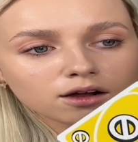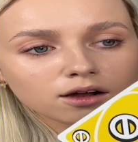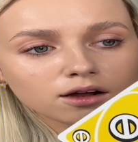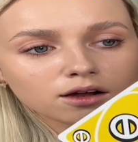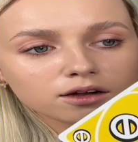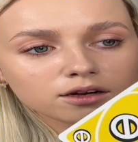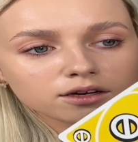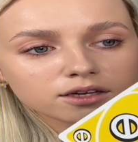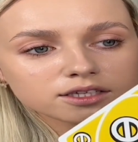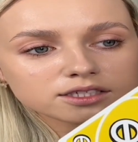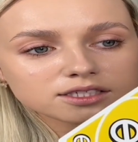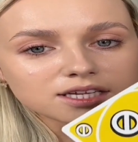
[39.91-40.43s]

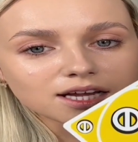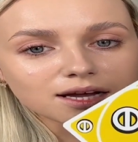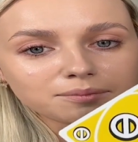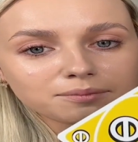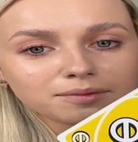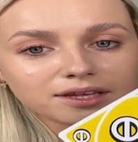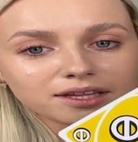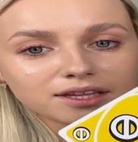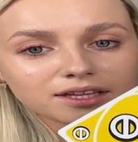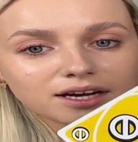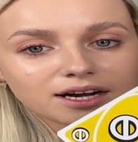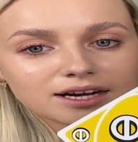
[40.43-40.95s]
Does that
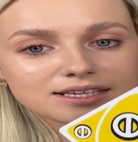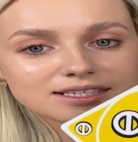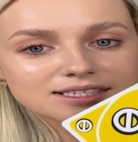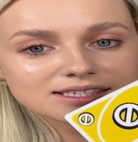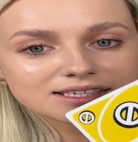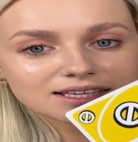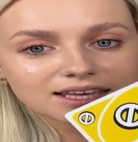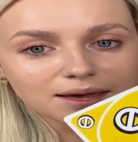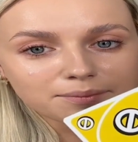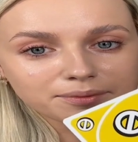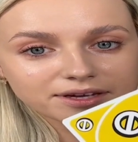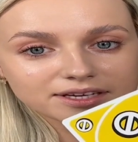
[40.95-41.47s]
mean that I
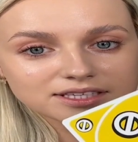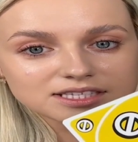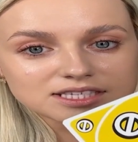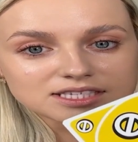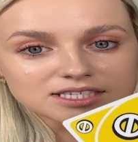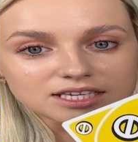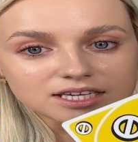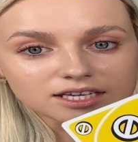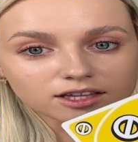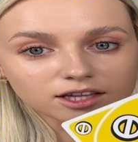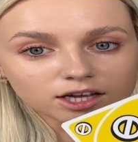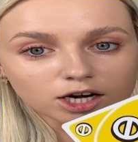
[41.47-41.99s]
skip
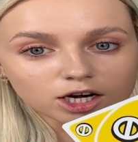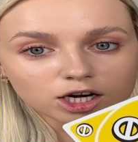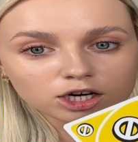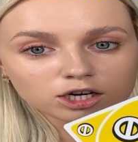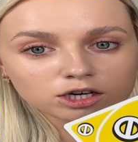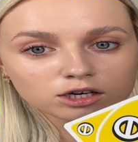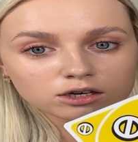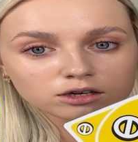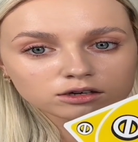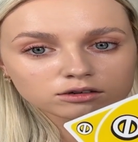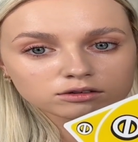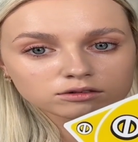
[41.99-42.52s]
concealer?
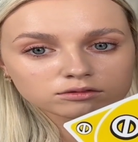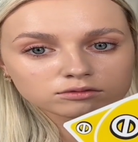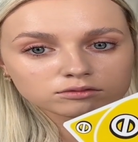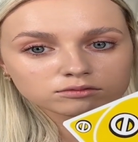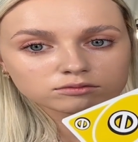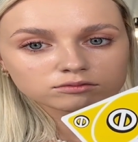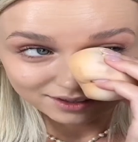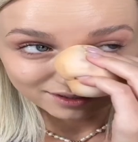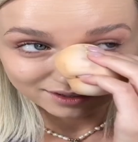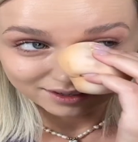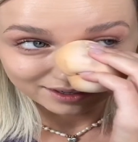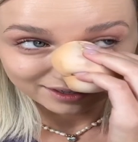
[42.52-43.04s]

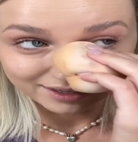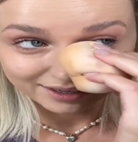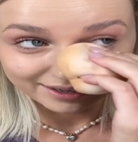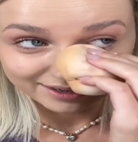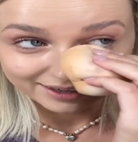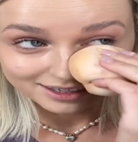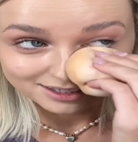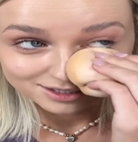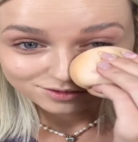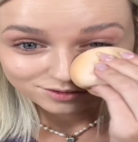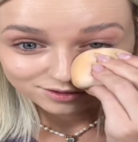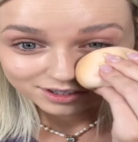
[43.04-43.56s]
I
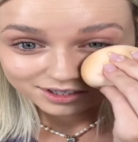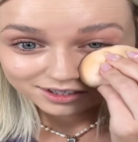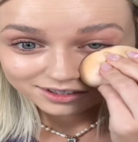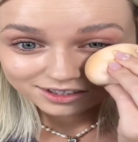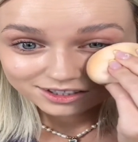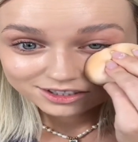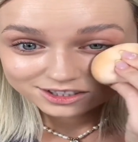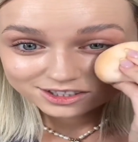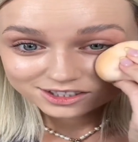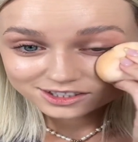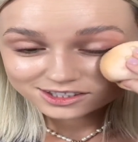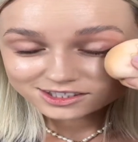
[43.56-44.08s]
guess we're gonna
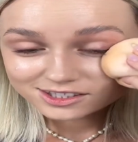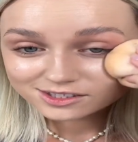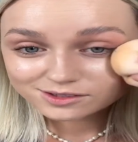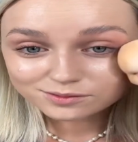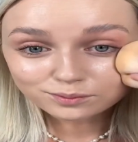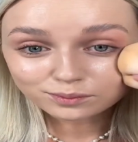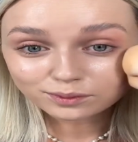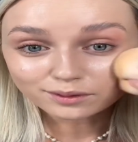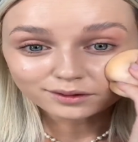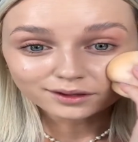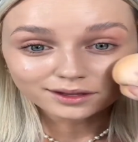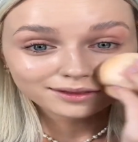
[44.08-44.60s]
just
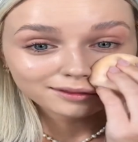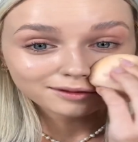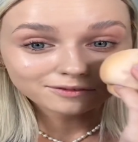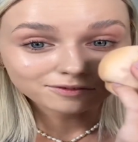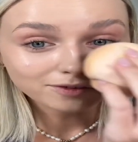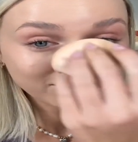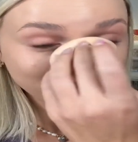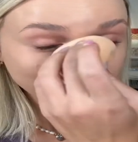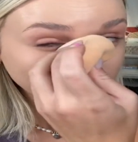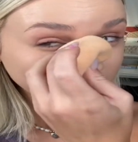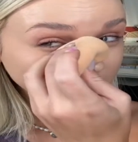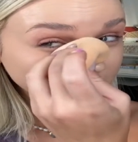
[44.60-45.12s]
blend the
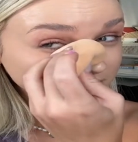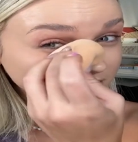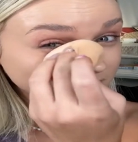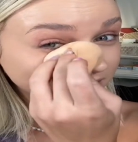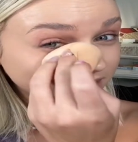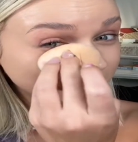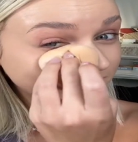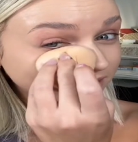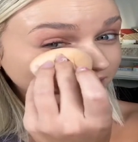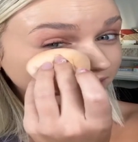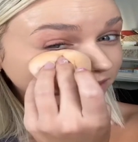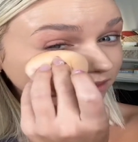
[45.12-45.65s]

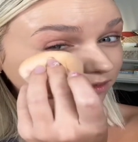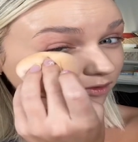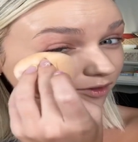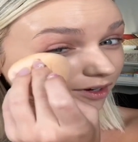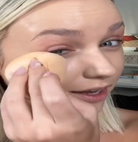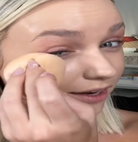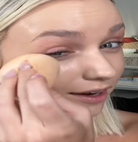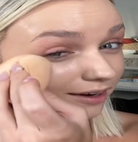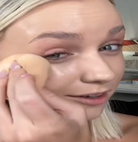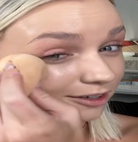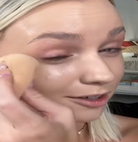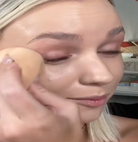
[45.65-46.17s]
foundation
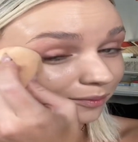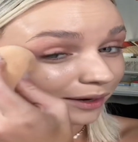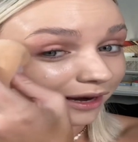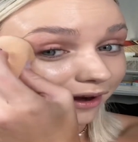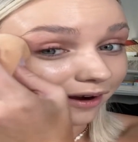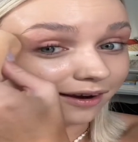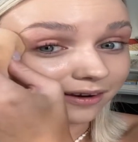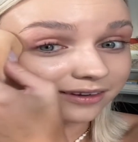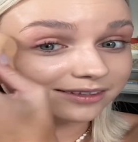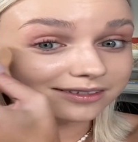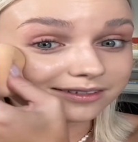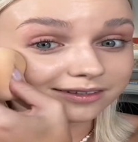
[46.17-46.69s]
right under my
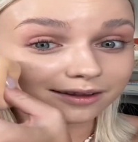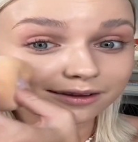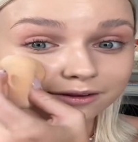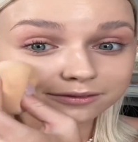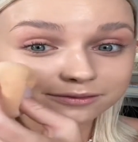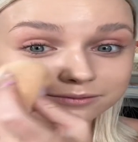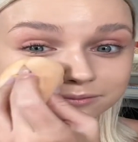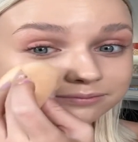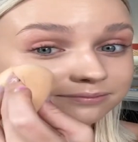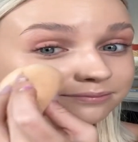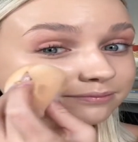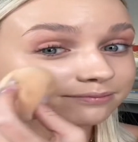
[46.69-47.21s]
eyes
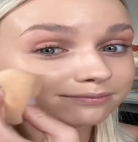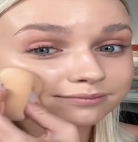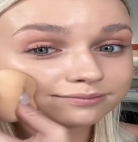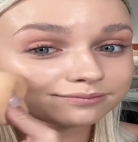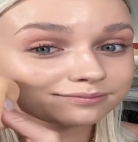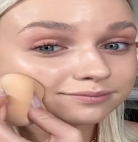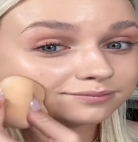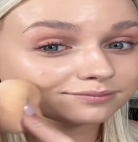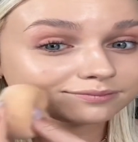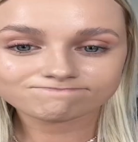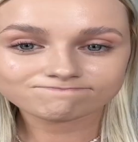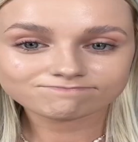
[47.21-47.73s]
then.
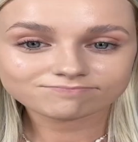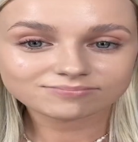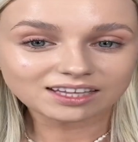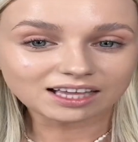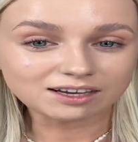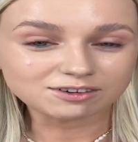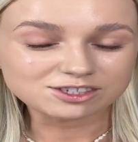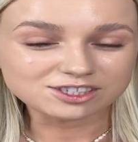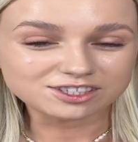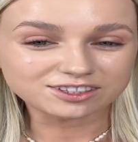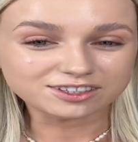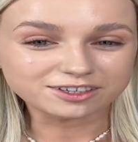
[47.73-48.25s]
That
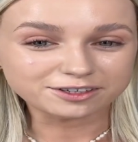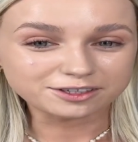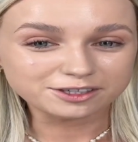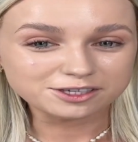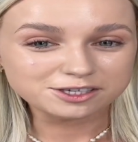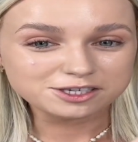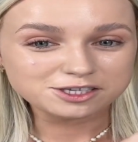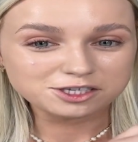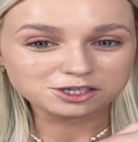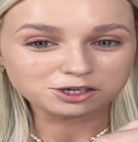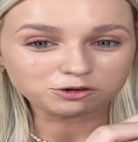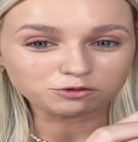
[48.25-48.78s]
was literally
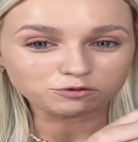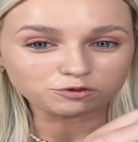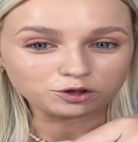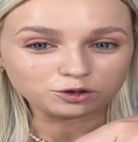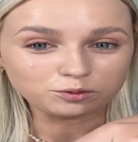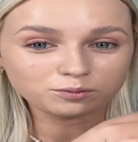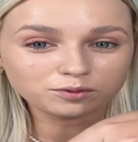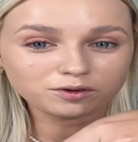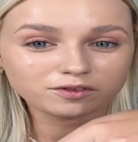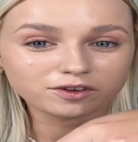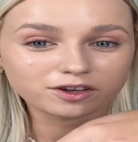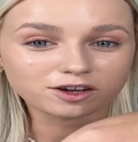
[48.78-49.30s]
so rude.
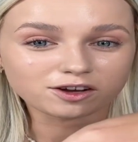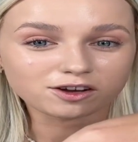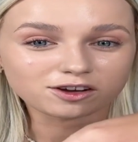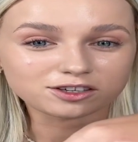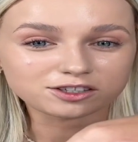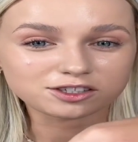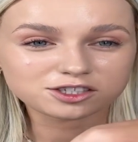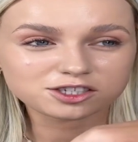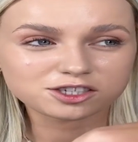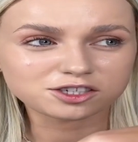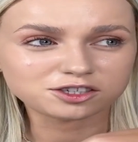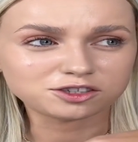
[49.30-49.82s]
Moving
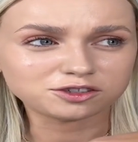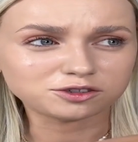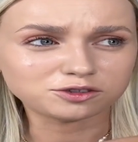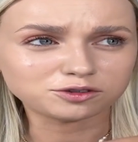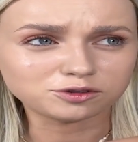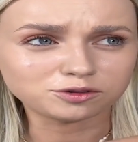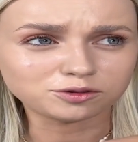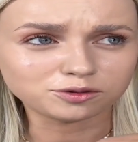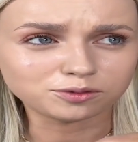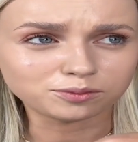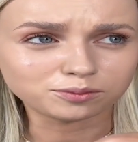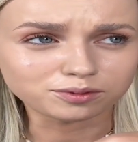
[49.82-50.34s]
on
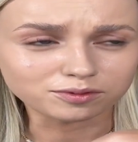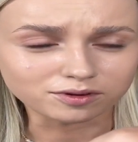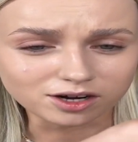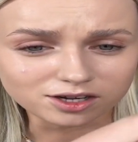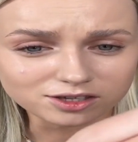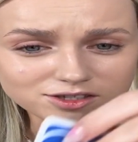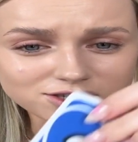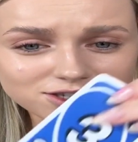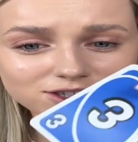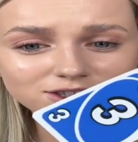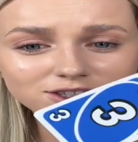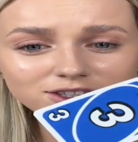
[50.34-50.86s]
to
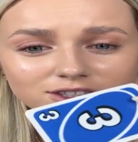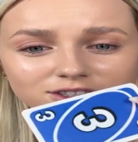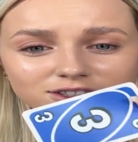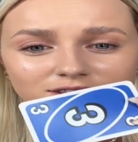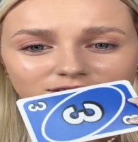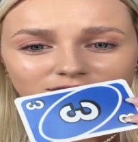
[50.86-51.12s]
bronzer.